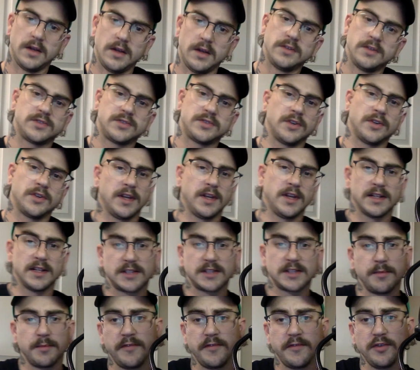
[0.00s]
So, yeah,
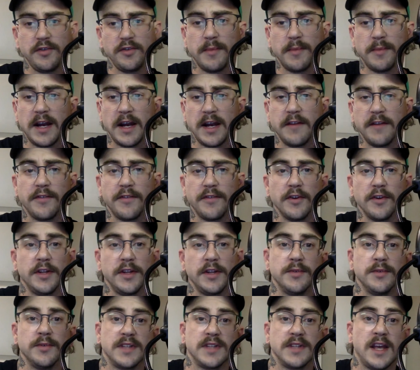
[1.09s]
some of you might have heard
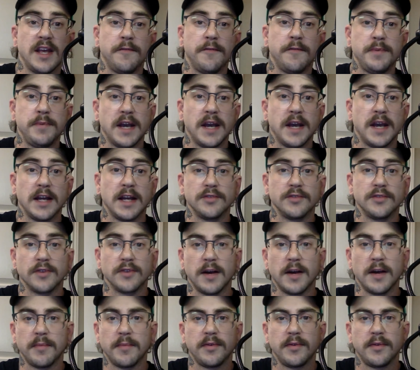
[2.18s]
there was an FBI
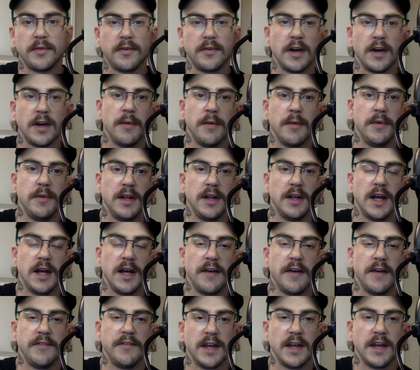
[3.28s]
drop. I'm going to
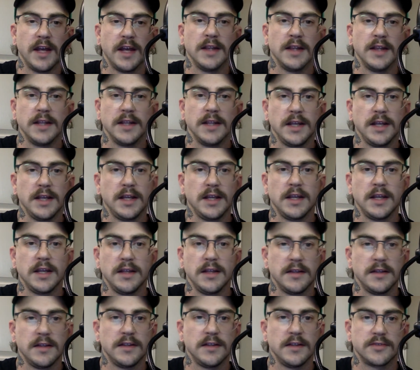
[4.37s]
have that link
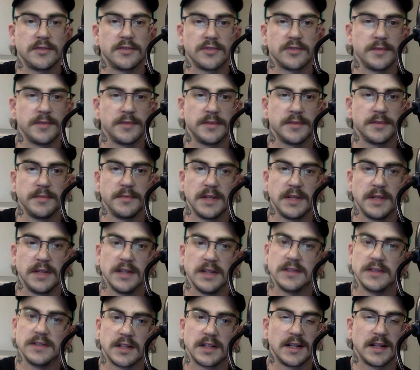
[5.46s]
in the description
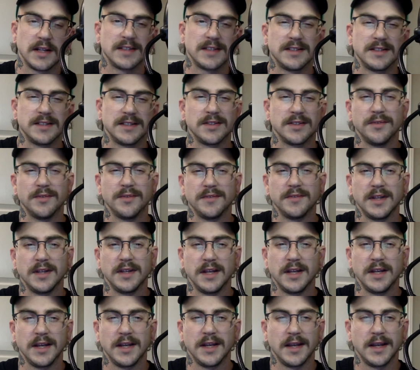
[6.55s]
because that's its own
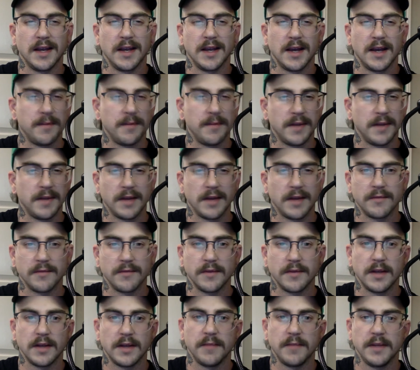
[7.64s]
thing.
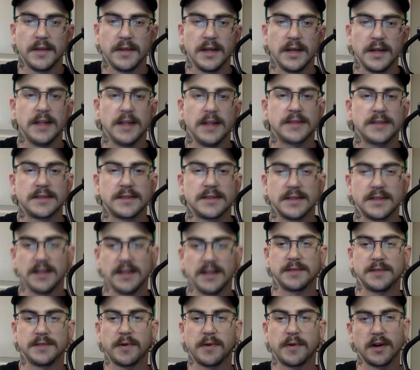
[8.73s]

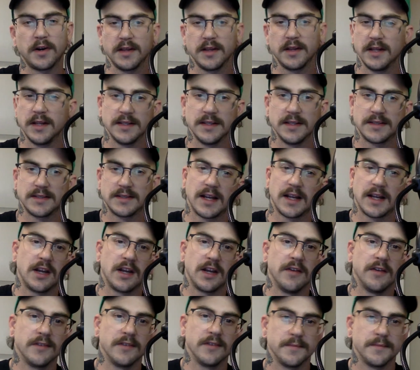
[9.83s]
It's part of this. I
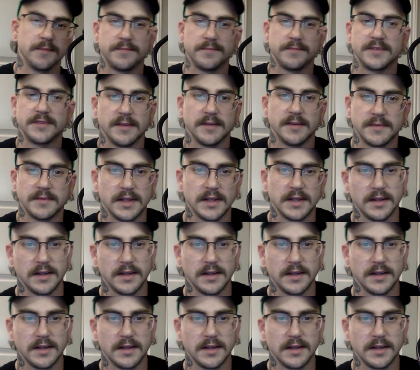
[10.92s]
cover something,